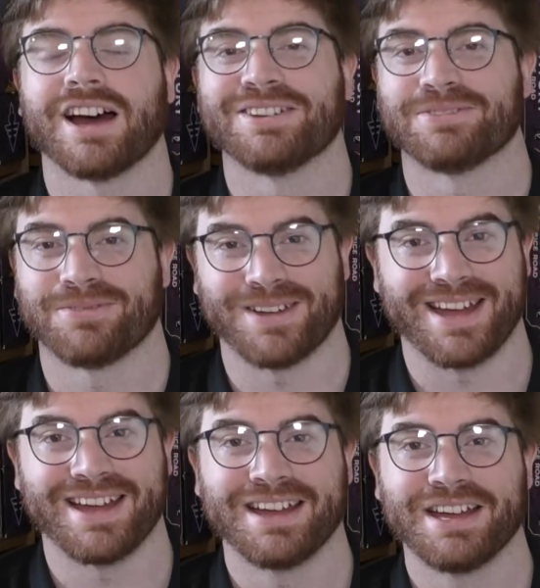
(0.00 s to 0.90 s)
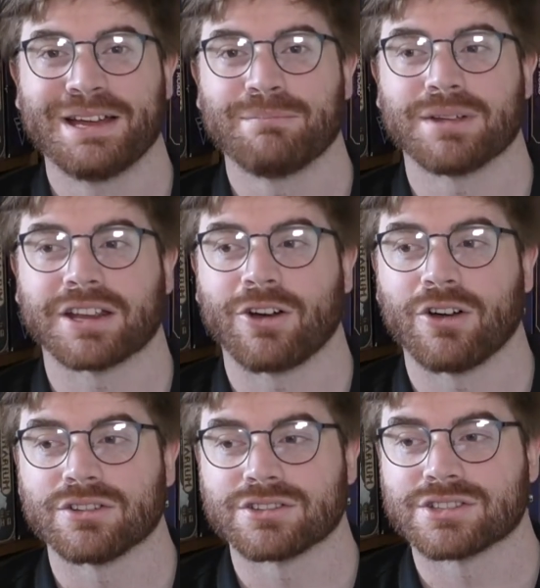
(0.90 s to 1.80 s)
unfair
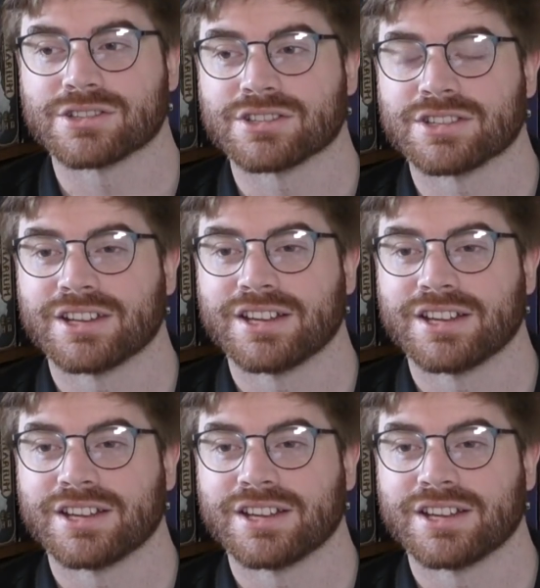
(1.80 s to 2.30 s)
because